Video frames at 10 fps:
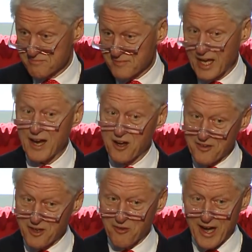and all
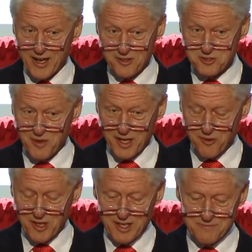their rhinos, by the
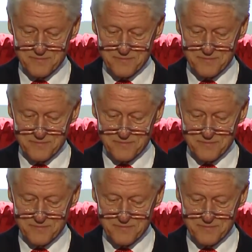way.